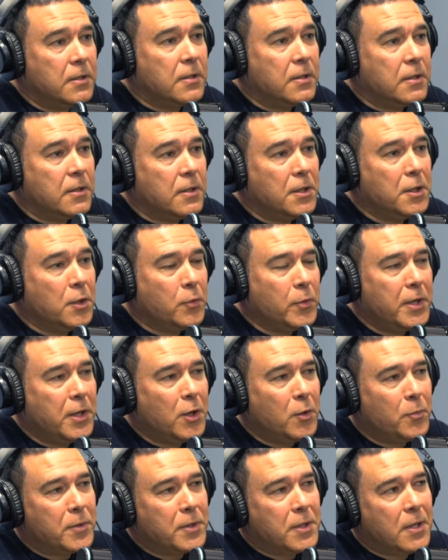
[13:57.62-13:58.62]
Yeah, you know, we
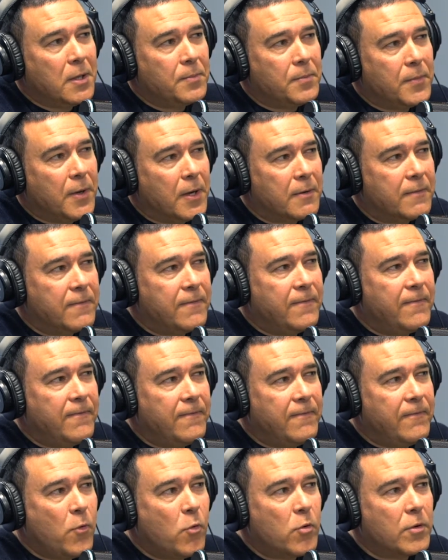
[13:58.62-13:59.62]
opened up our
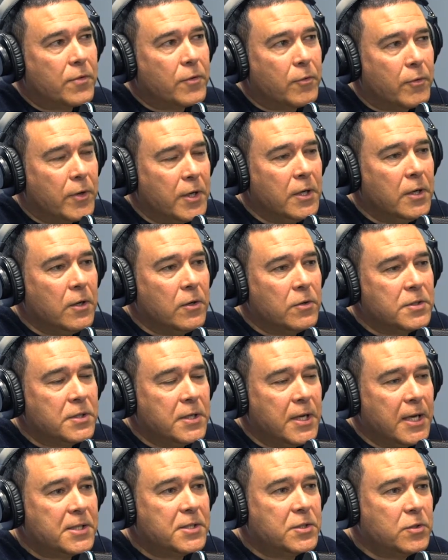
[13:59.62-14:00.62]
fourth Gringos
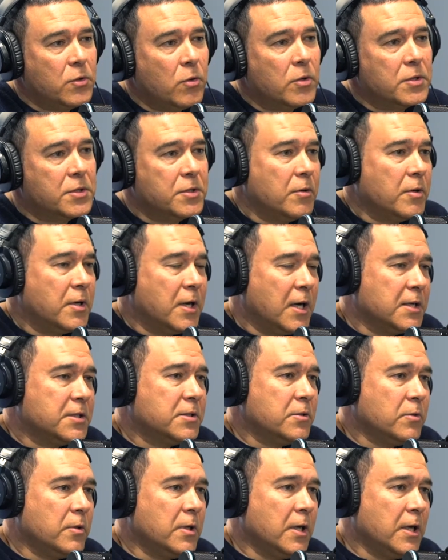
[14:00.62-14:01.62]
next door to a
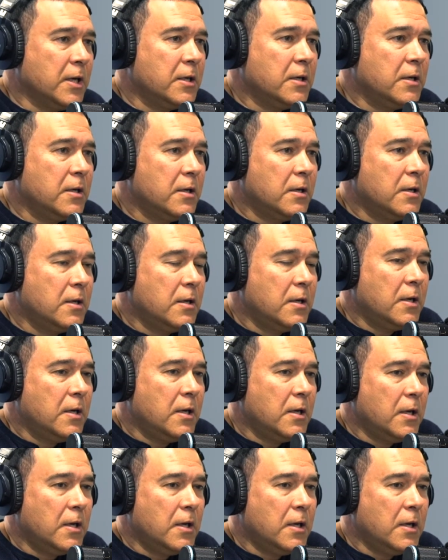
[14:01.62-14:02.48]
Casa Olay, uh-huh.